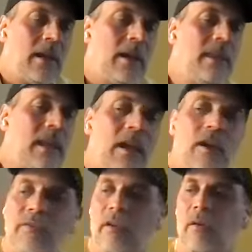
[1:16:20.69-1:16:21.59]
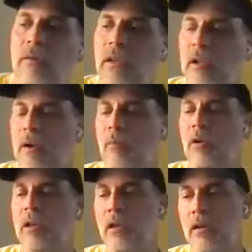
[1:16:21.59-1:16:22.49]
And then I also, I'm
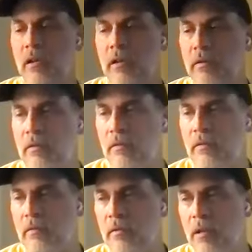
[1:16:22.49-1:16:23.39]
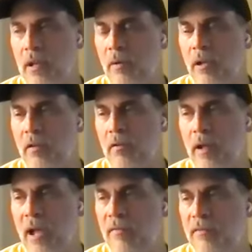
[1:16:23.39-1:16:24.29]
working on, I want to
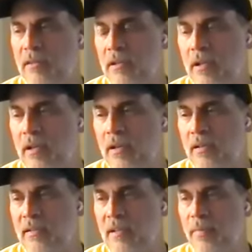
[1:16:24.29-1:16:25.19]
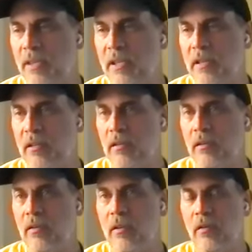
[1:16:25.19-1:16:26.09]
craft something
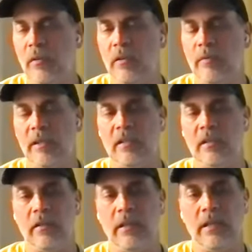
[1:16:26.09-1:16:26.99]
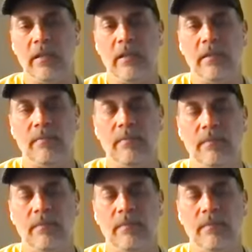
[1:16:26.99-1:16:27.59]
new and original in the